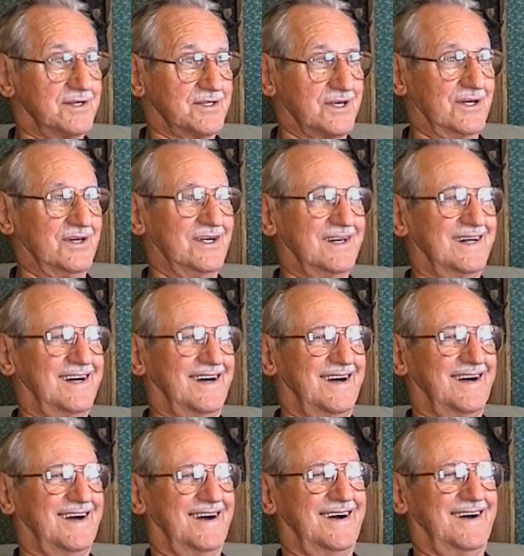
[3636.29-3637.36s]
So
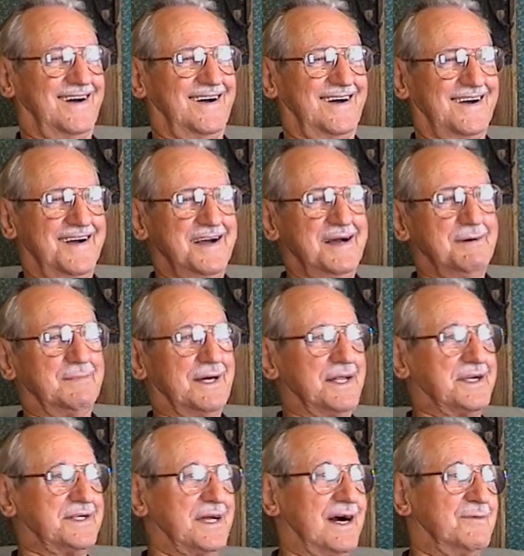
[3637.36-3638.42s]
by
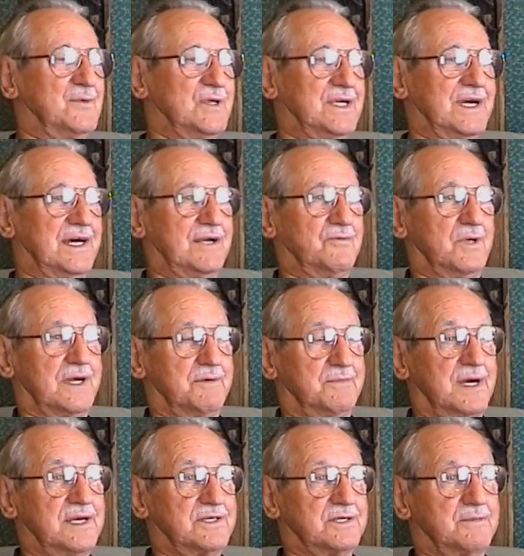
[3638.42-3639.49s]
the time we did, we had
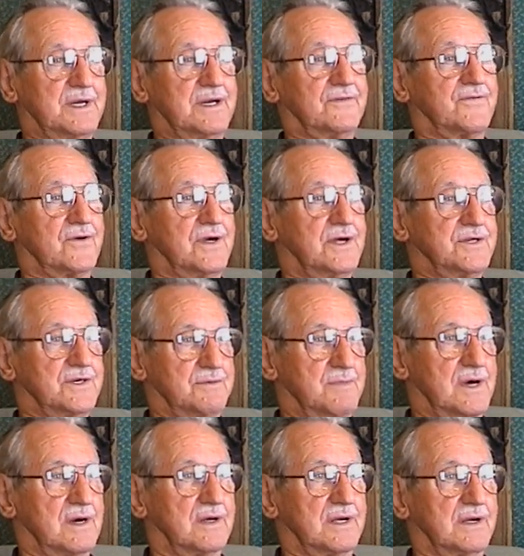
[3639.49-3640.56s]
made so many friends in
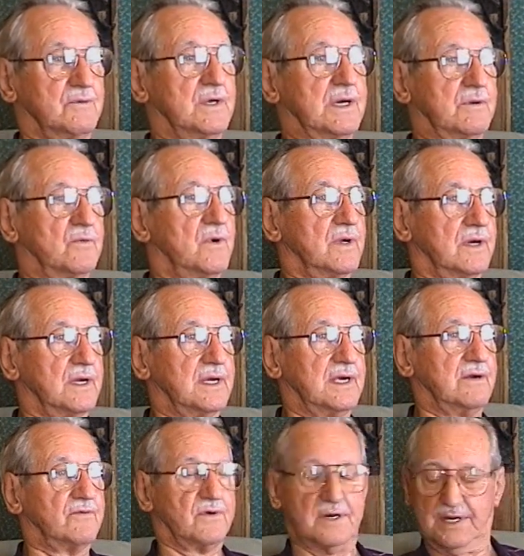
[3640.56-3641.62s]
Maryland, we didn't want to
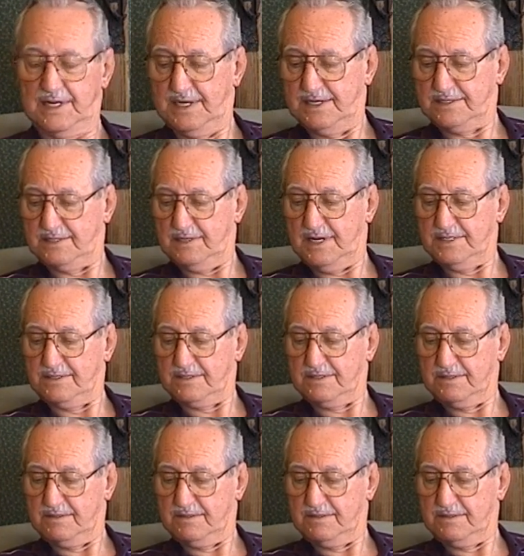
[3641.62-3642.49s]
leave really. That's, that's,